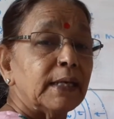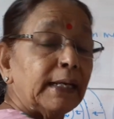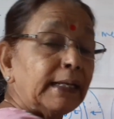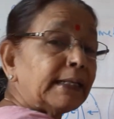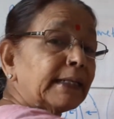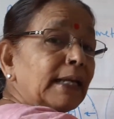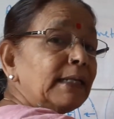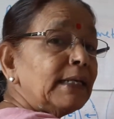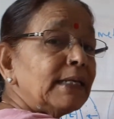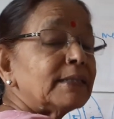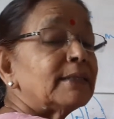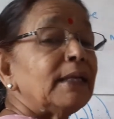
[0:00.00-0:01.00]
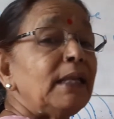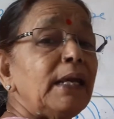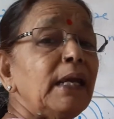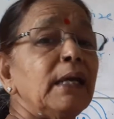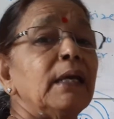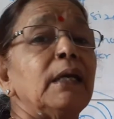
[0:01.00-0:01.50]
It can
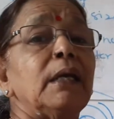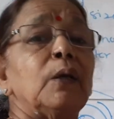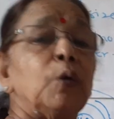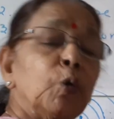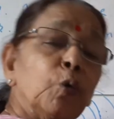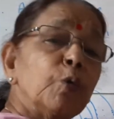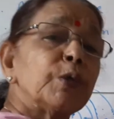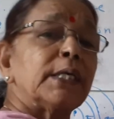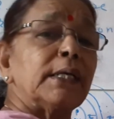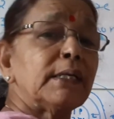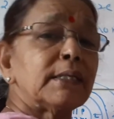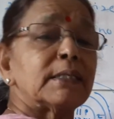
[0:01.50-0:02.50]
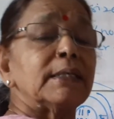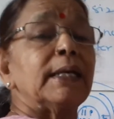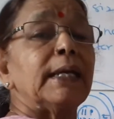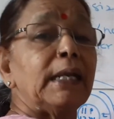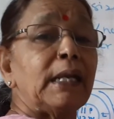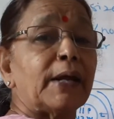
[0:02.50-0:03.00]
easily lose its
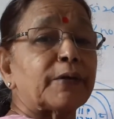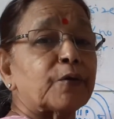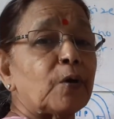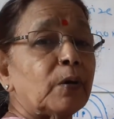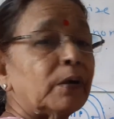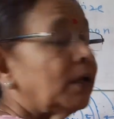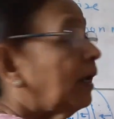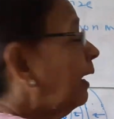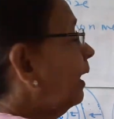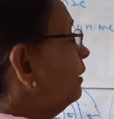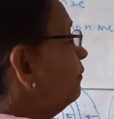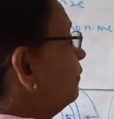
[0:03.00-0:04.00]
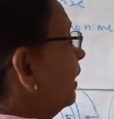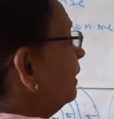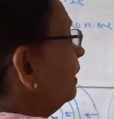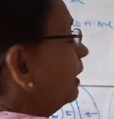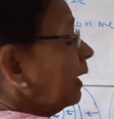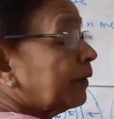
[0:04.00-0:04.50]
electron, and
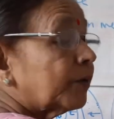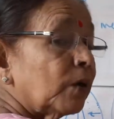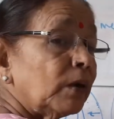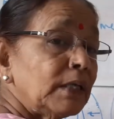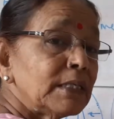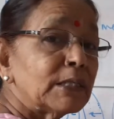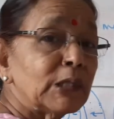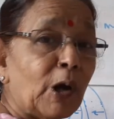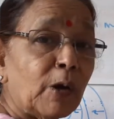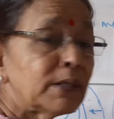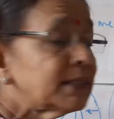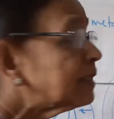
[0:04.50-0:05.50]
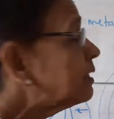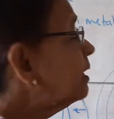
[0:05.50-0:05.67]
when electron is lost,